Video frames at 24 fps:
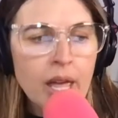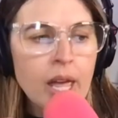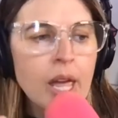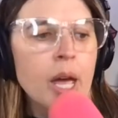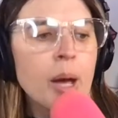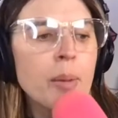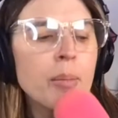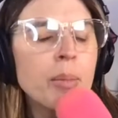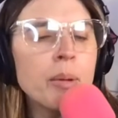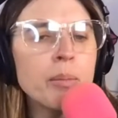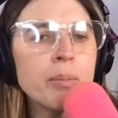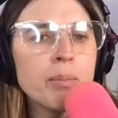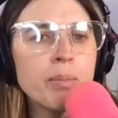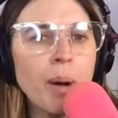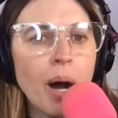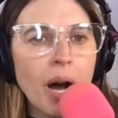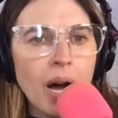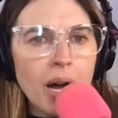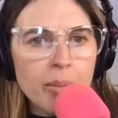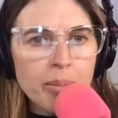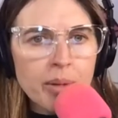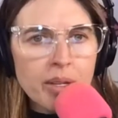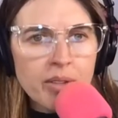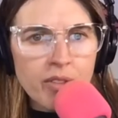But
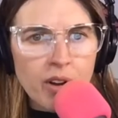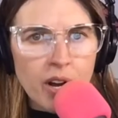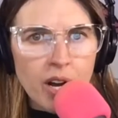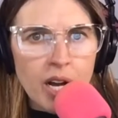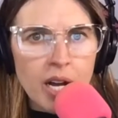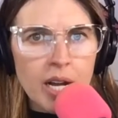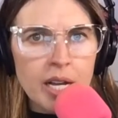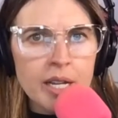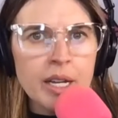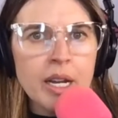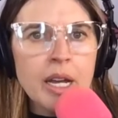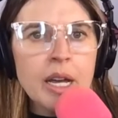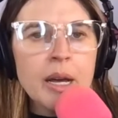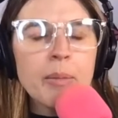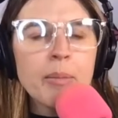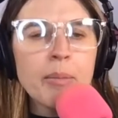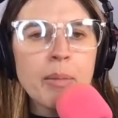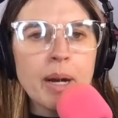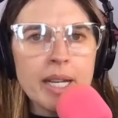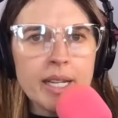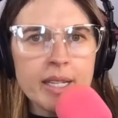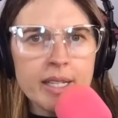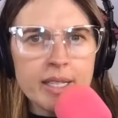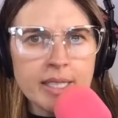Bobby Vaughn,
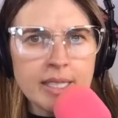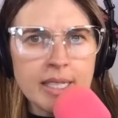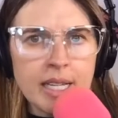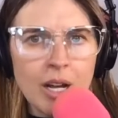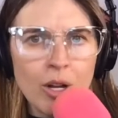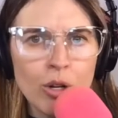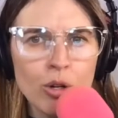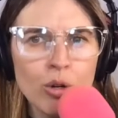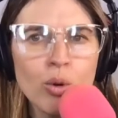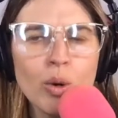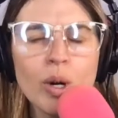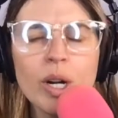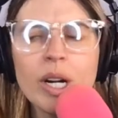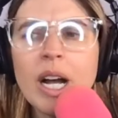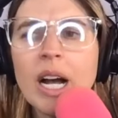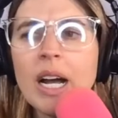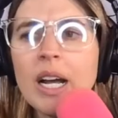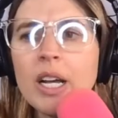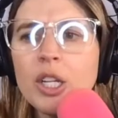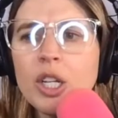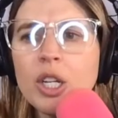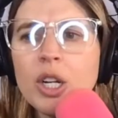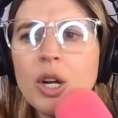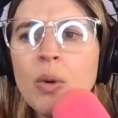Mike Cassell, who are
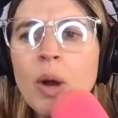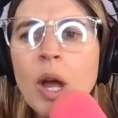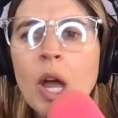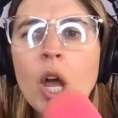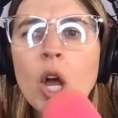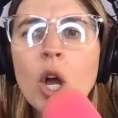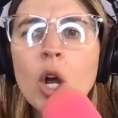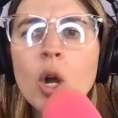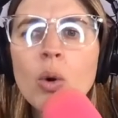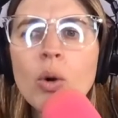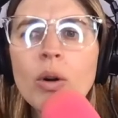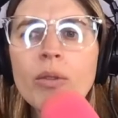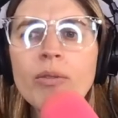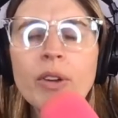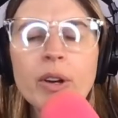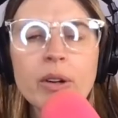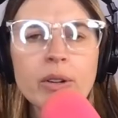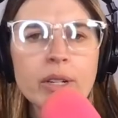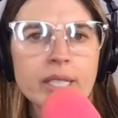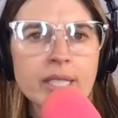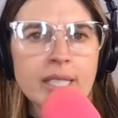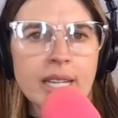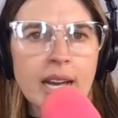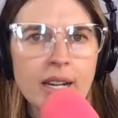you know who are
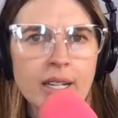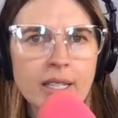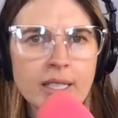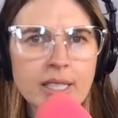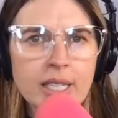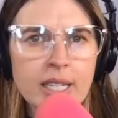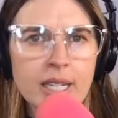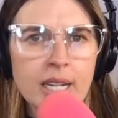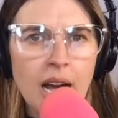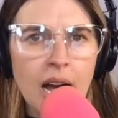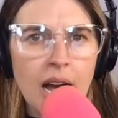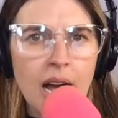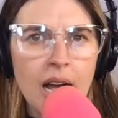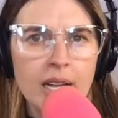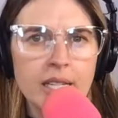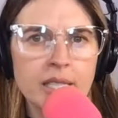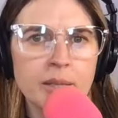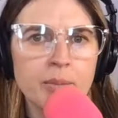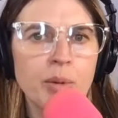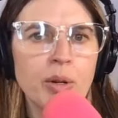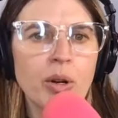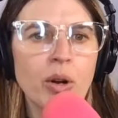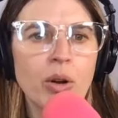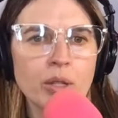very talented guys,
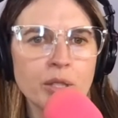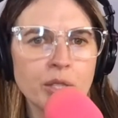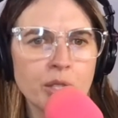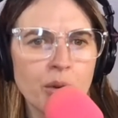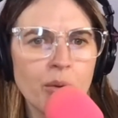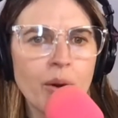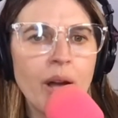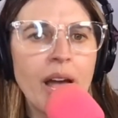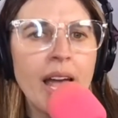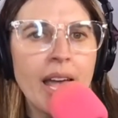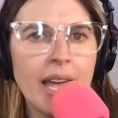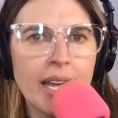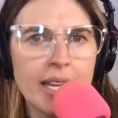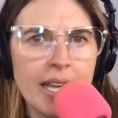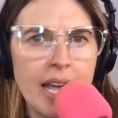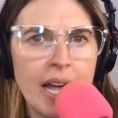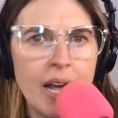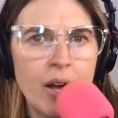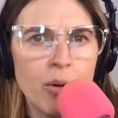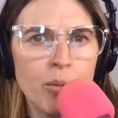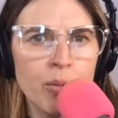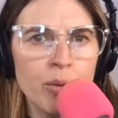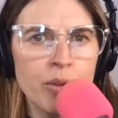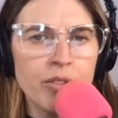but also hang
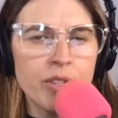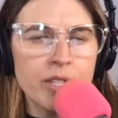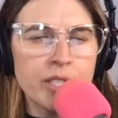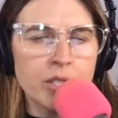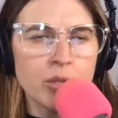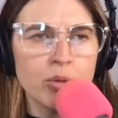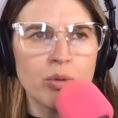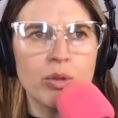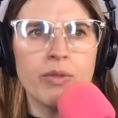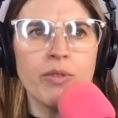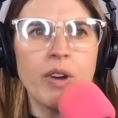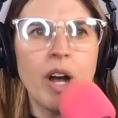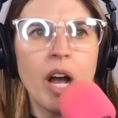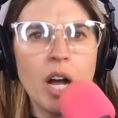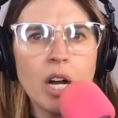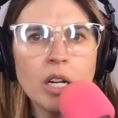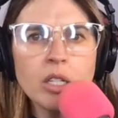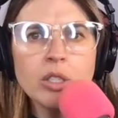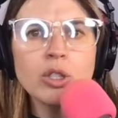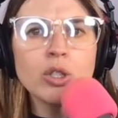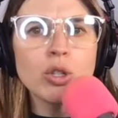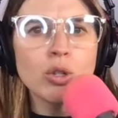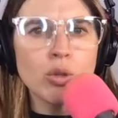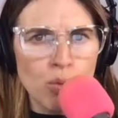out with these sort of
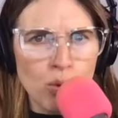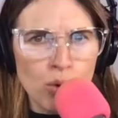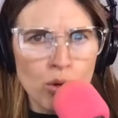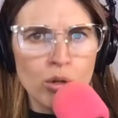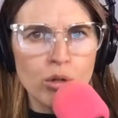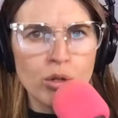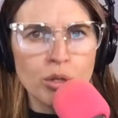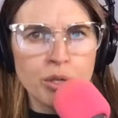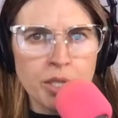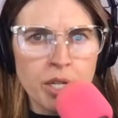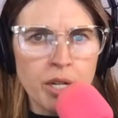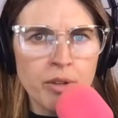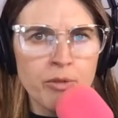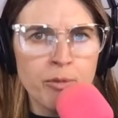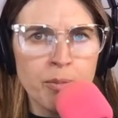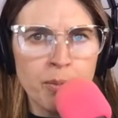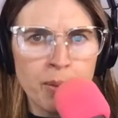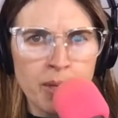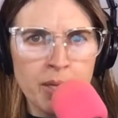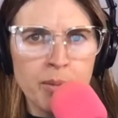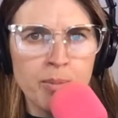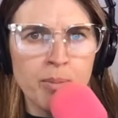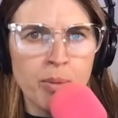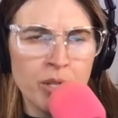underworld of
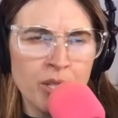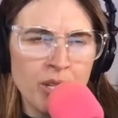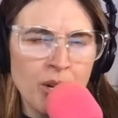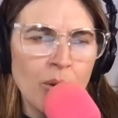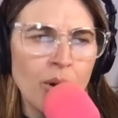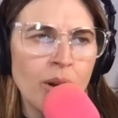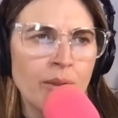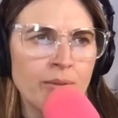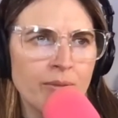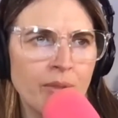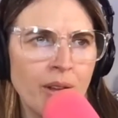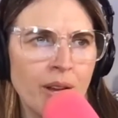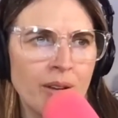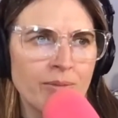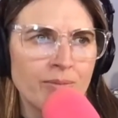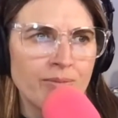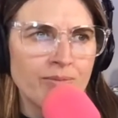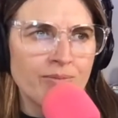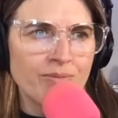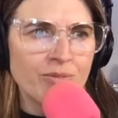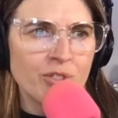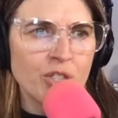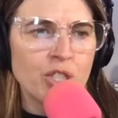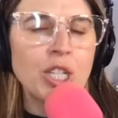people, you know, of, of
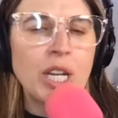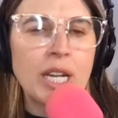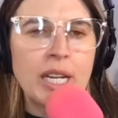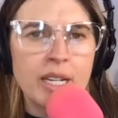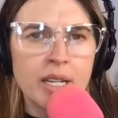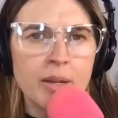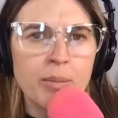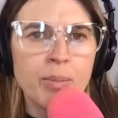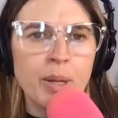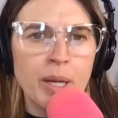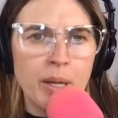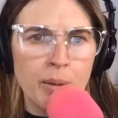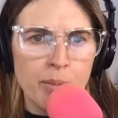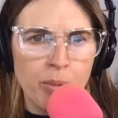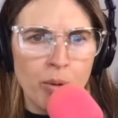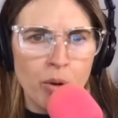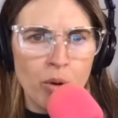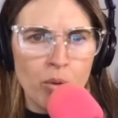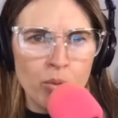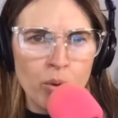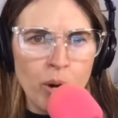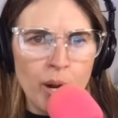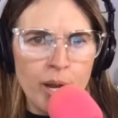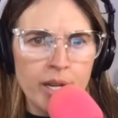shady people,
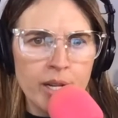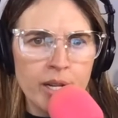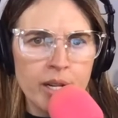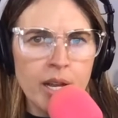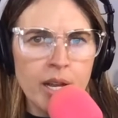right?